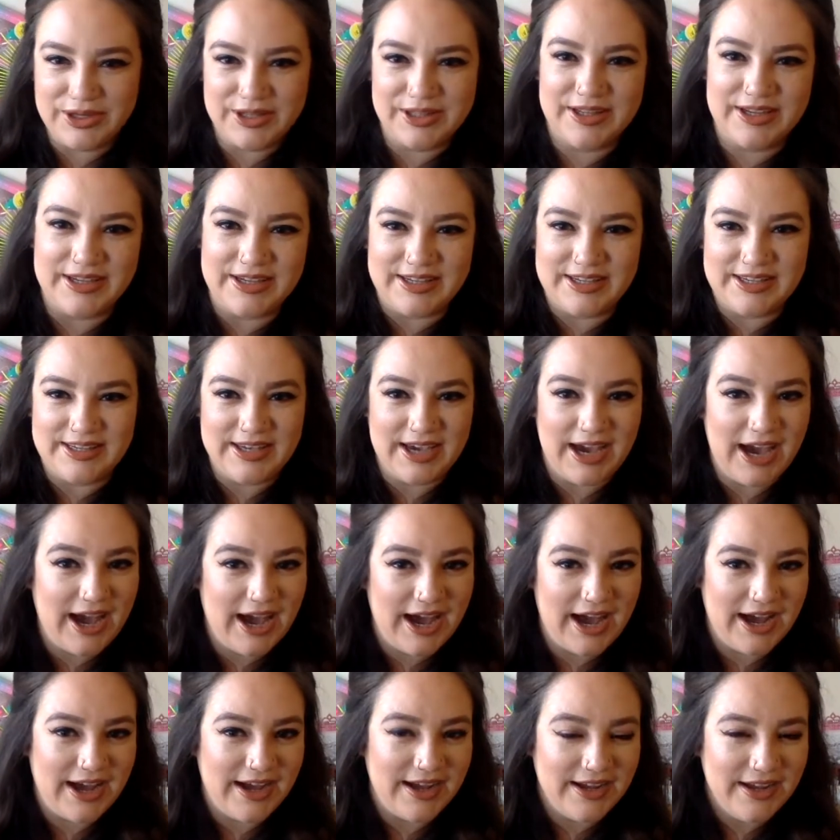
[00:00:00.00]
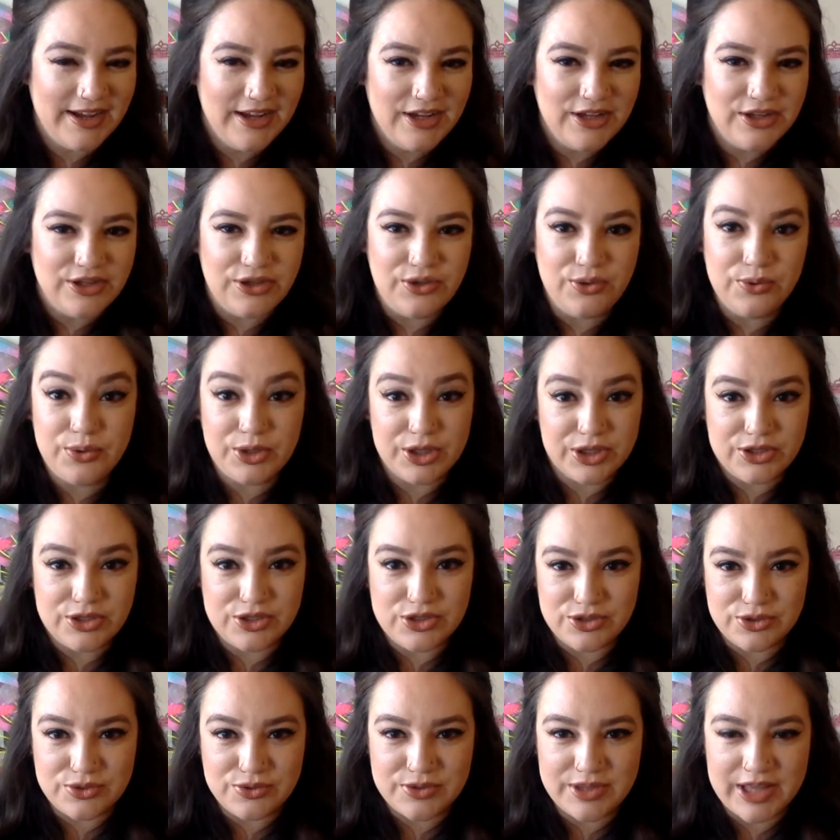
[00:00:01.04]
Like, yeah, you can
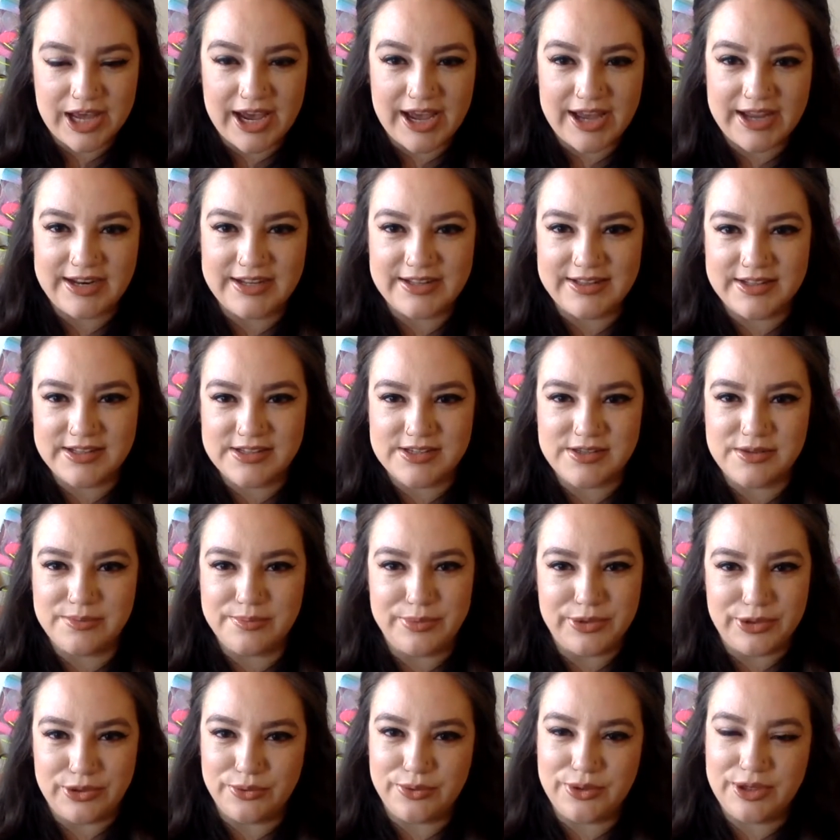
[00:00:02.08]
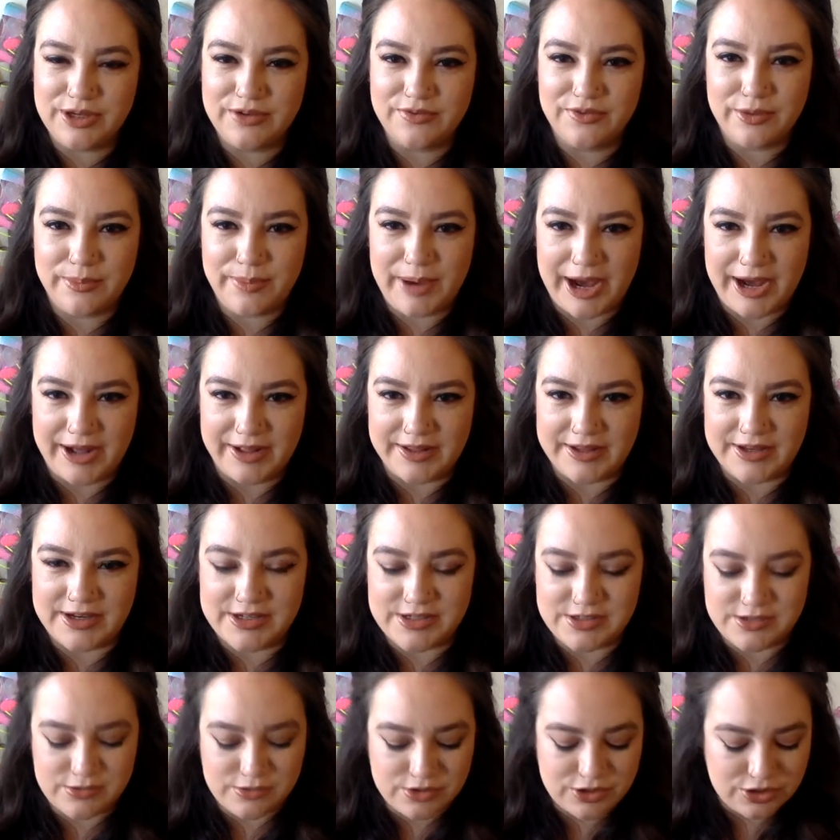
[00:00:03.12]
do that, and that's the beauty of the palette
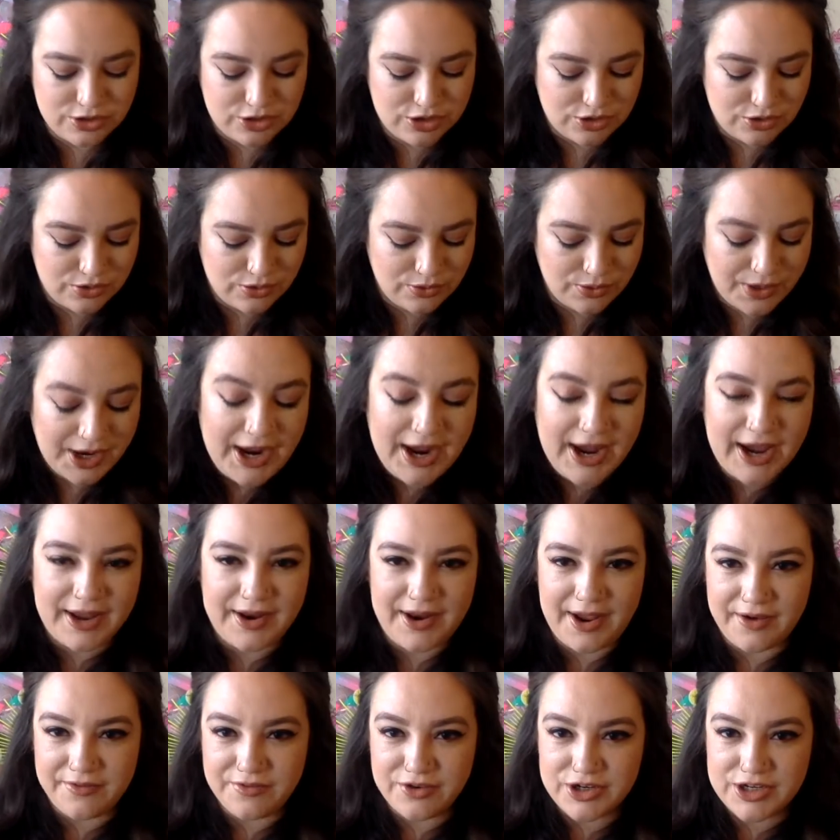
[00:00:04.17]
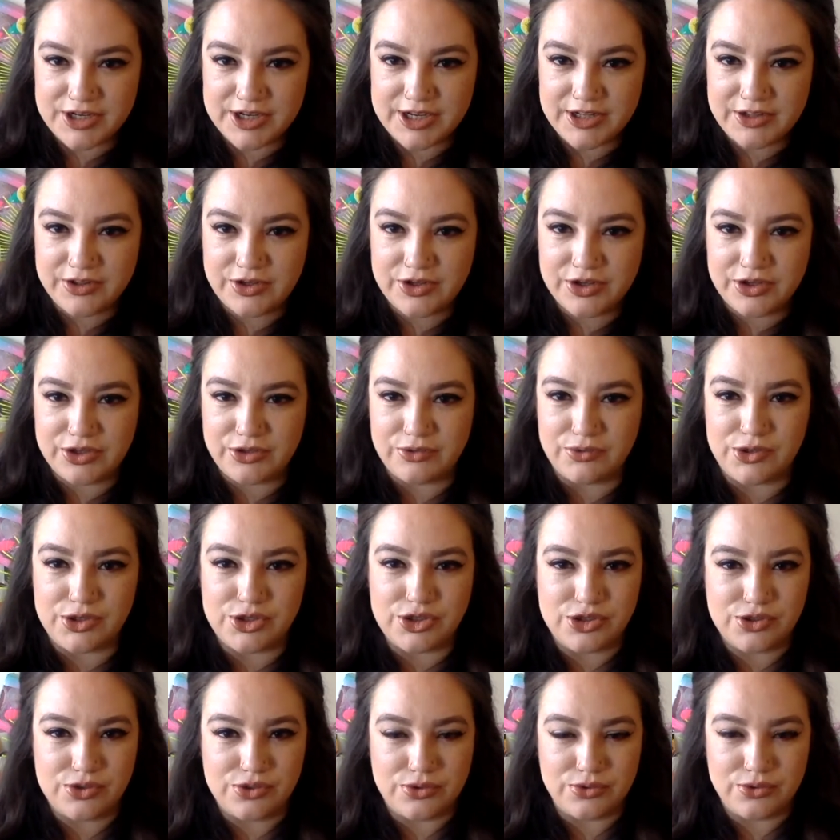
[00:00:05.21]
is you could do an everyday look, you can
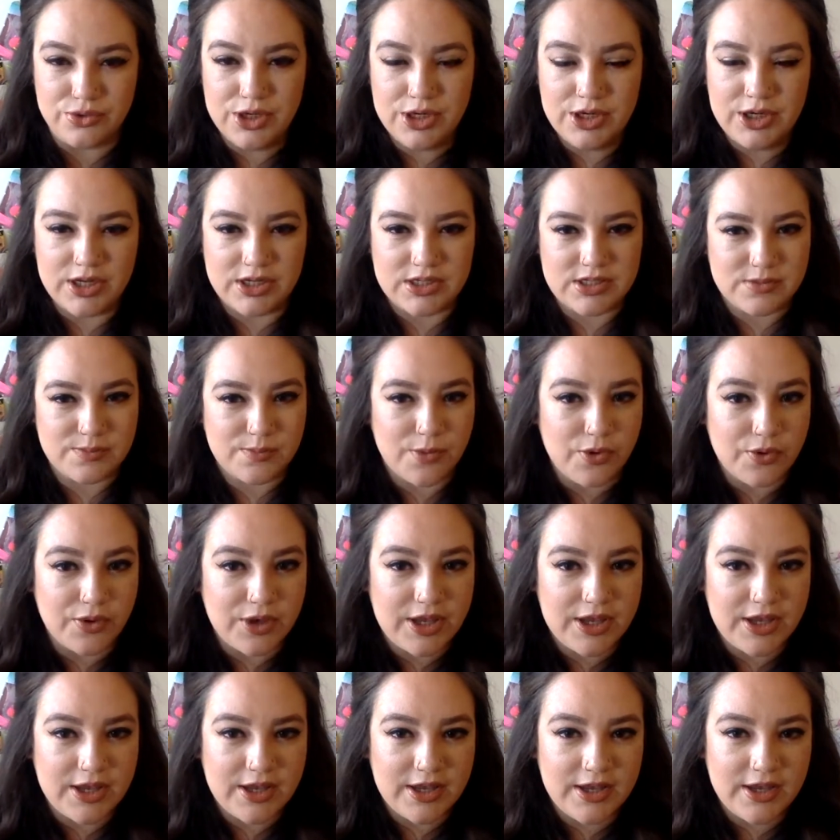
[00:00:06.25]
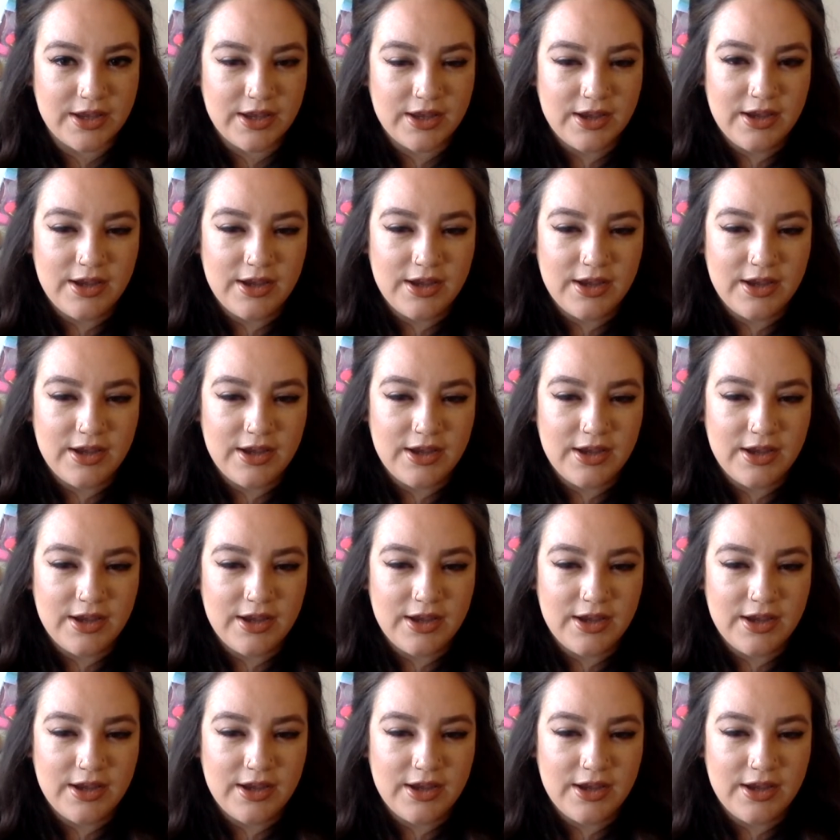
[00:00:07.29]
do a smoky